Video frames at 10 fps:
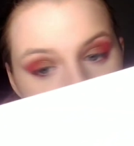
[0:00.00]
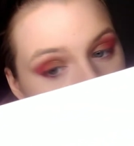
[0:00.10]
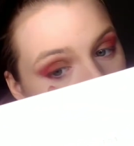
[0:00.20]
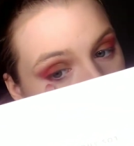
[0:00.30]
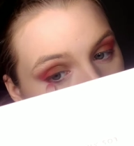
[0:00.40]

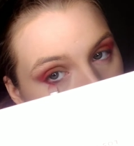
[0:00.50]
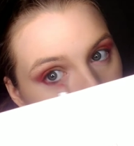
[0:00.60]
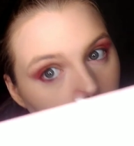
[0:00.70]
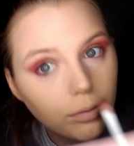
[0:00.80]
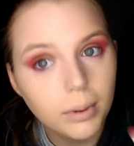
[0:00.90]
So
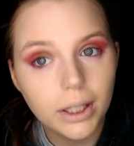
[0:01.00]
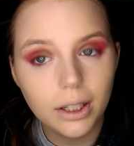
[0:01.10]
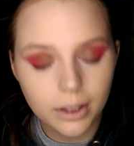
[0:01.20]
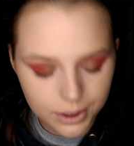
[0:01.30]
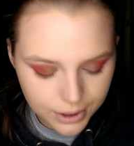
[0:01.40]
I've
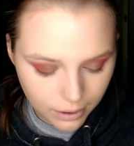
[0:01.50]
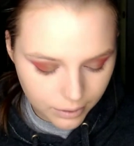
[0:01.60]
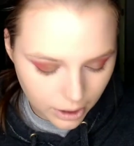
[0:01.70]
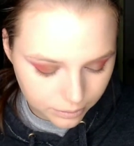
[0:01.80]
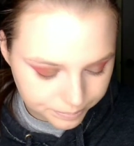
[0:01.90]
blended this
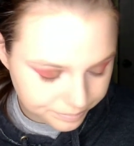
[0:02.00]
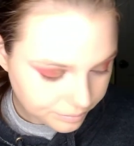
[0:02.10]
out now.